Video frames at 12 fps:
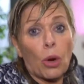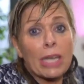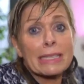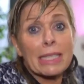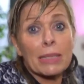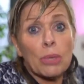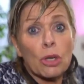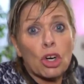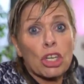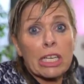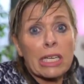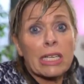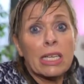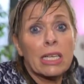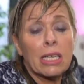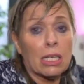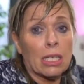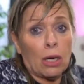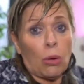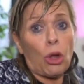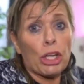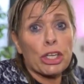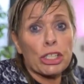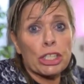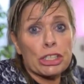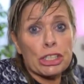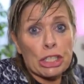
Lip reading: What is it, Morgan? What are you gonna